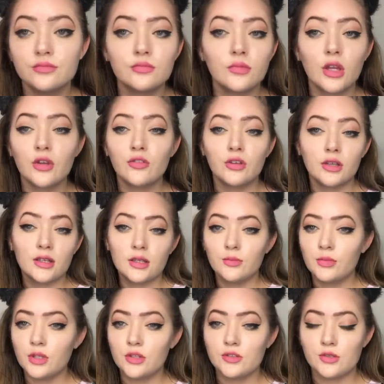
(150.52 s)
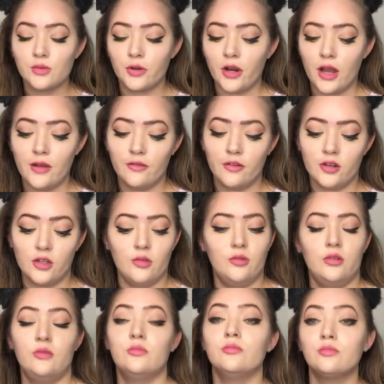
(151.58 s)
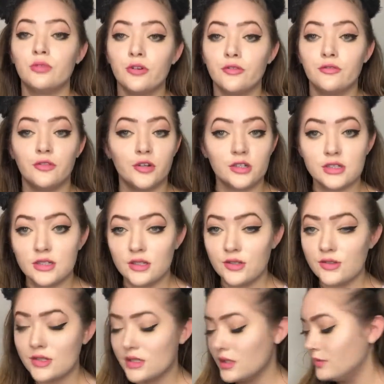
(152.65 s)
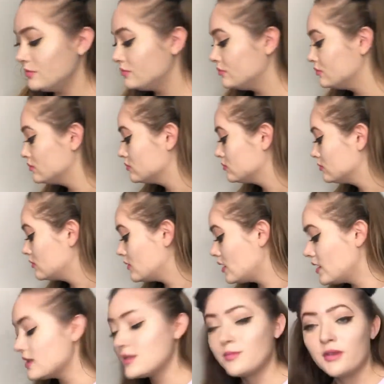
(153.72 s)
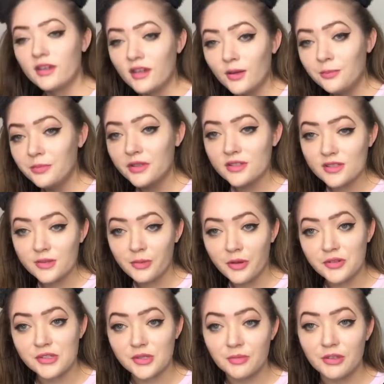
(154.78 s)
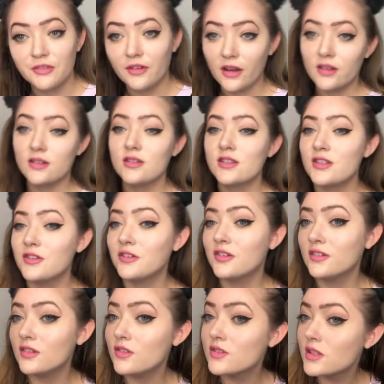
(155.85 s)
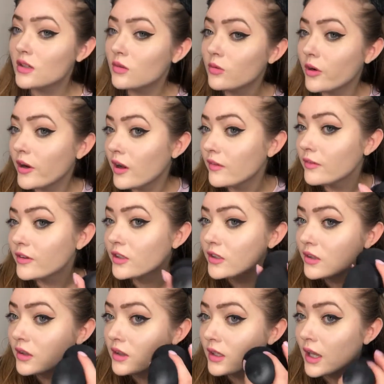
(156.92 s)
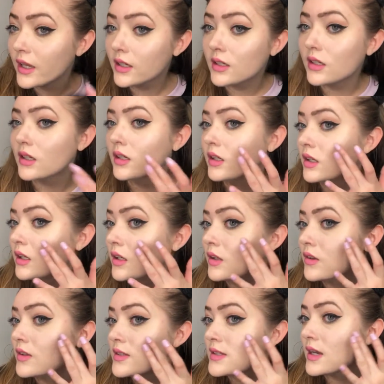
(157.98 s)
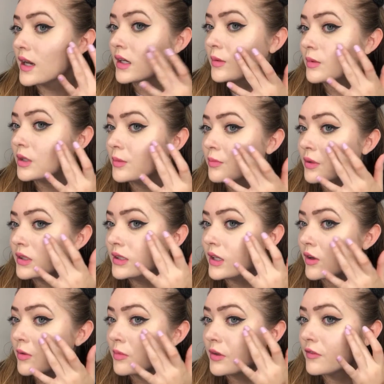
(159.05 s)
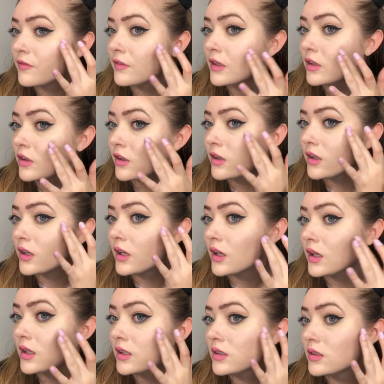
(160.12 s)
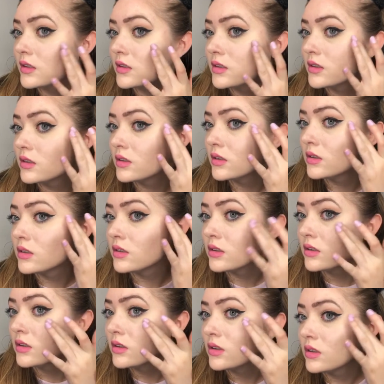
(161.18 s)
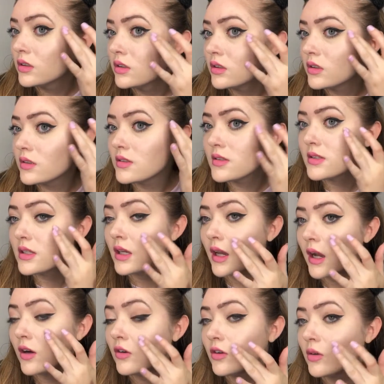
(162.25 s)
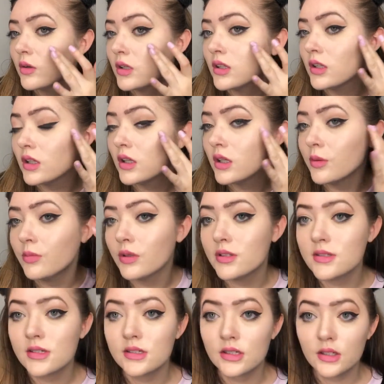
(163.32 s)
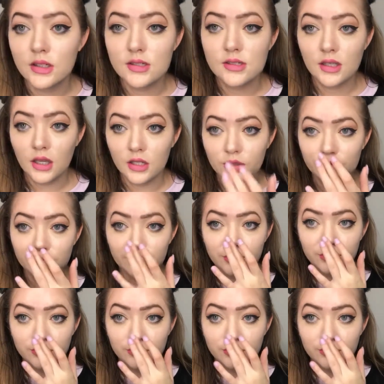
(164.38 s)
They really can be used wherever you would prefer to use them. It's makeup, it's supposed to be fun, so you can use it wherever you'd like. This side I'm gonna blend out with my finger again. And see how quickly it blends into the skin.